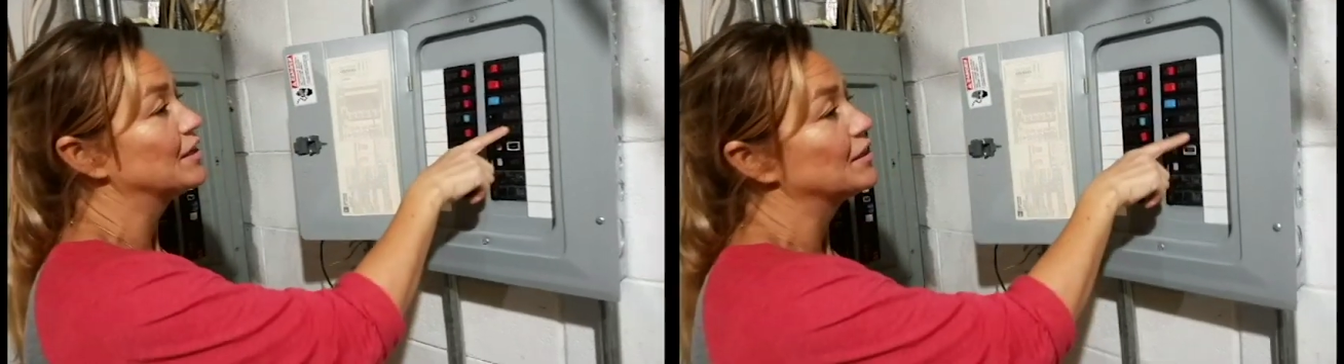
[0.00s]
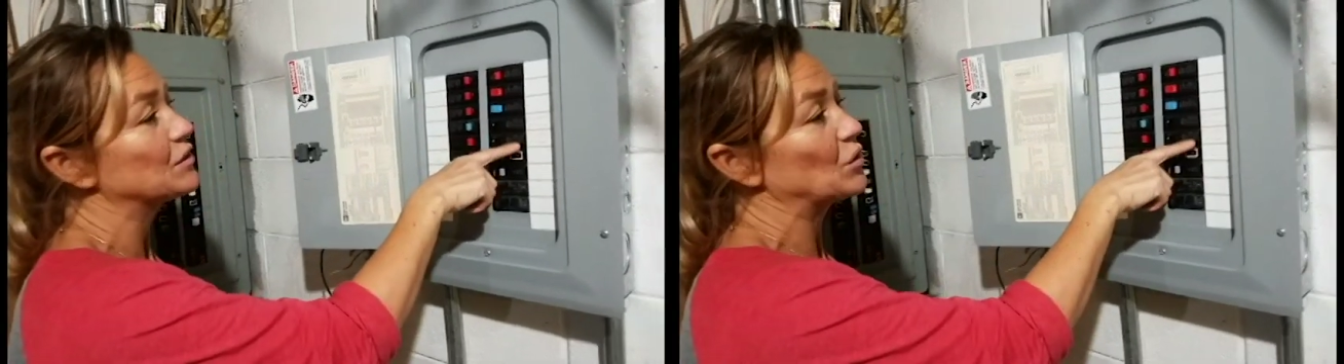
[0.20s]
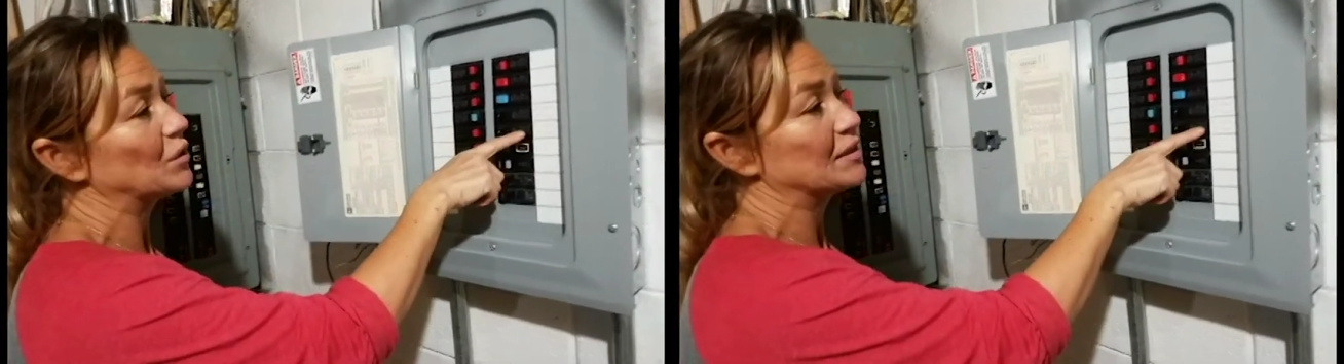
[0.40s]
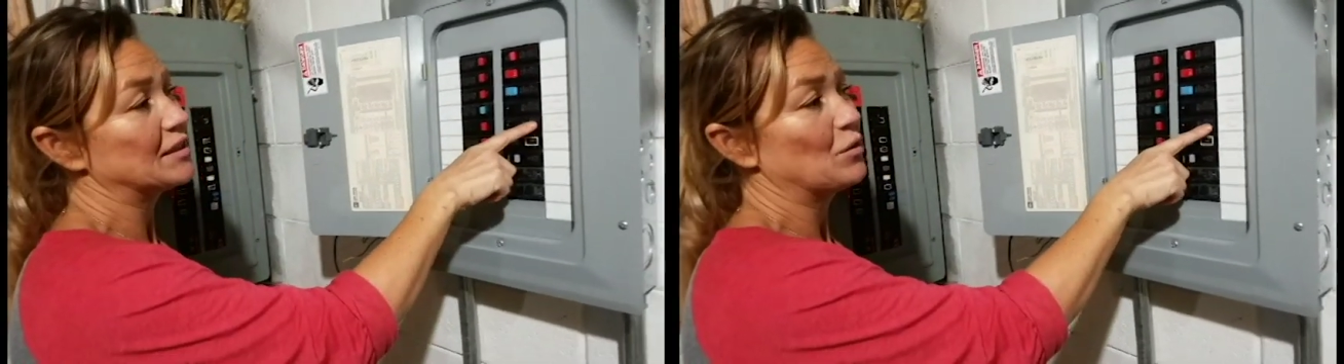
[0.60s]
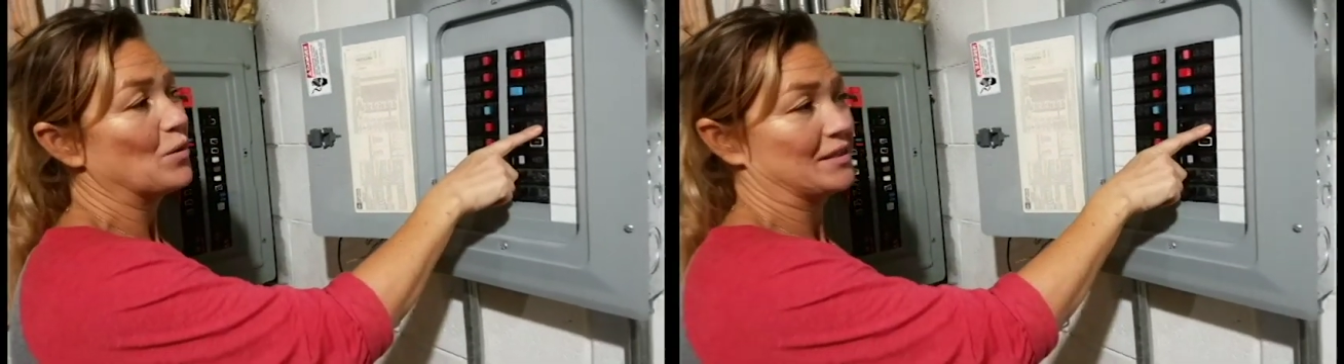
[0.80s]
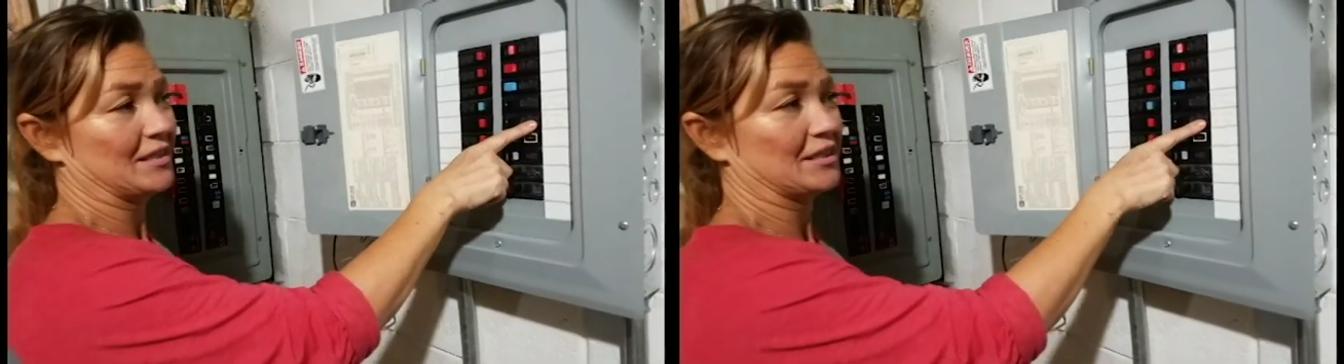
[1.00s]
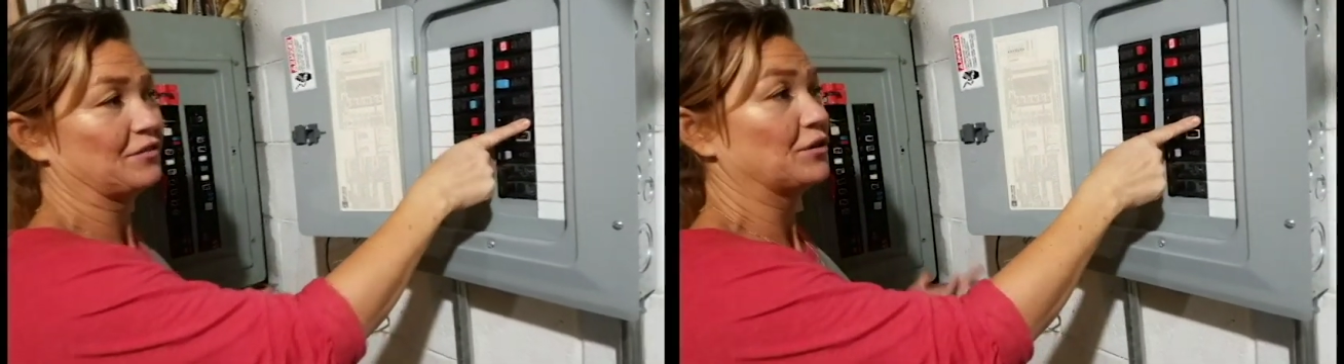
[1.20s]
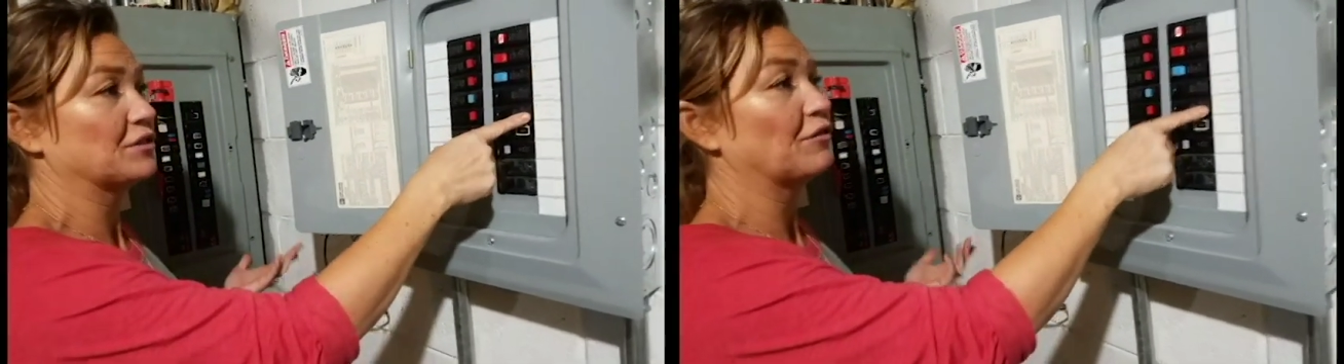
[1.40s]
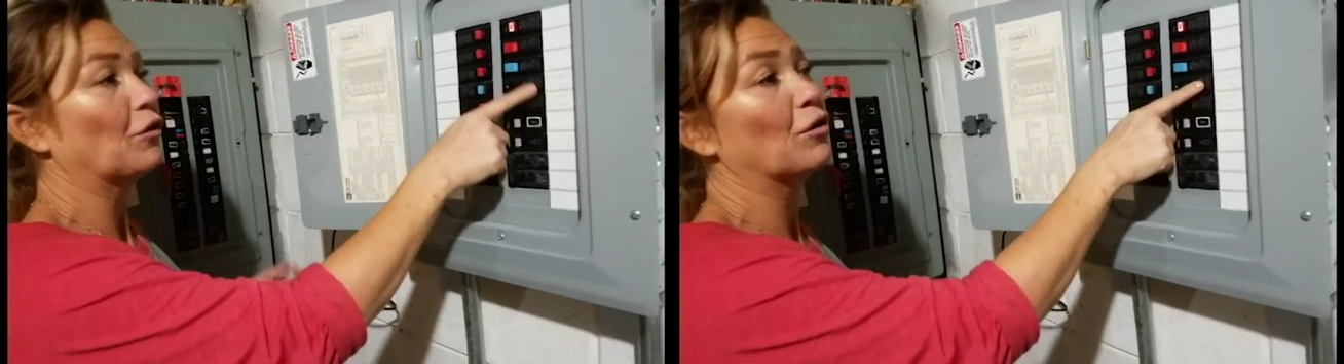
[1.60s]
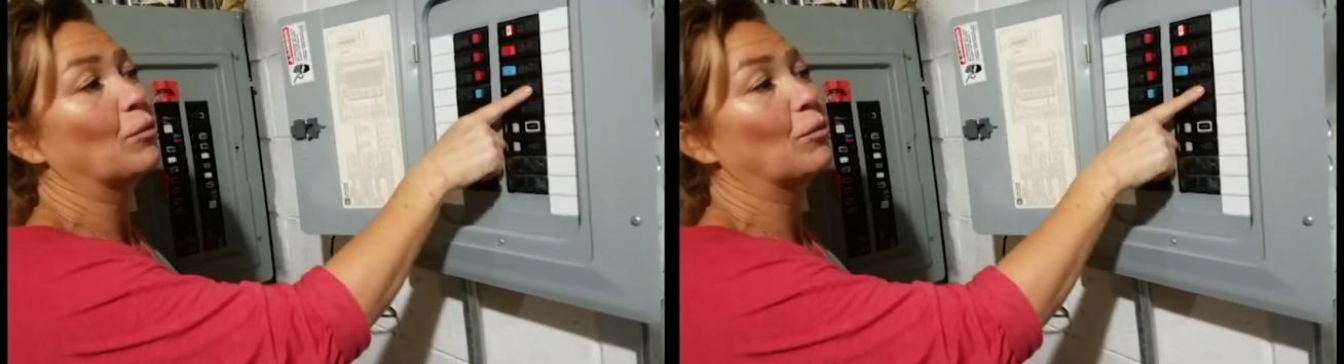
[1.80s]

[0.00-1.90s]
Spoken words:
so you can see one says first floor,